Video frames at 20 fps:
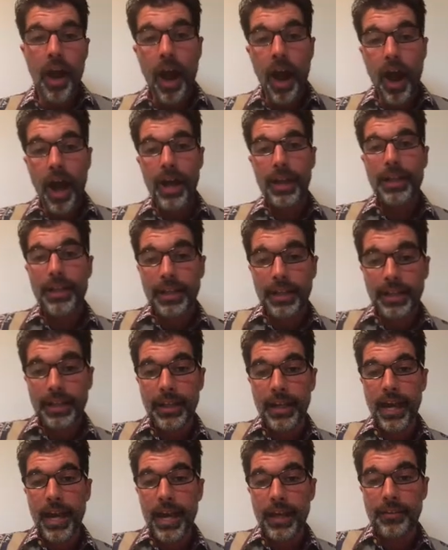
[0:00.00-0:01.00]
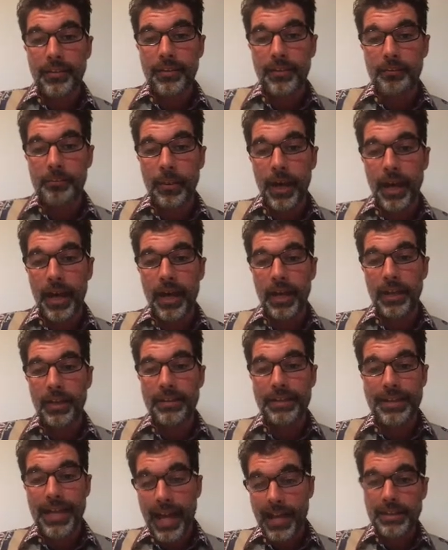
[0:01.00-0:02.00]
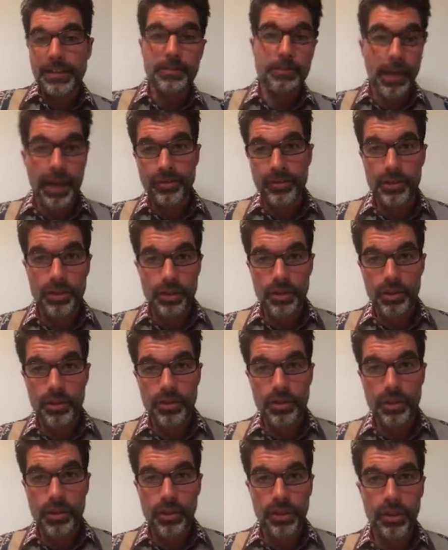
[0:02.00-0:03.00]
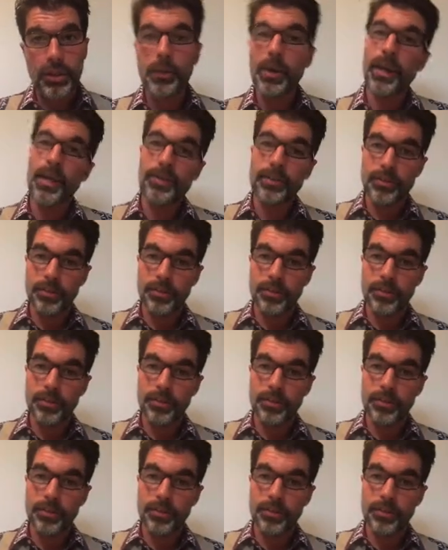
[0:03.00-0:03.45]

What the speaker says: I can get my text messages to the US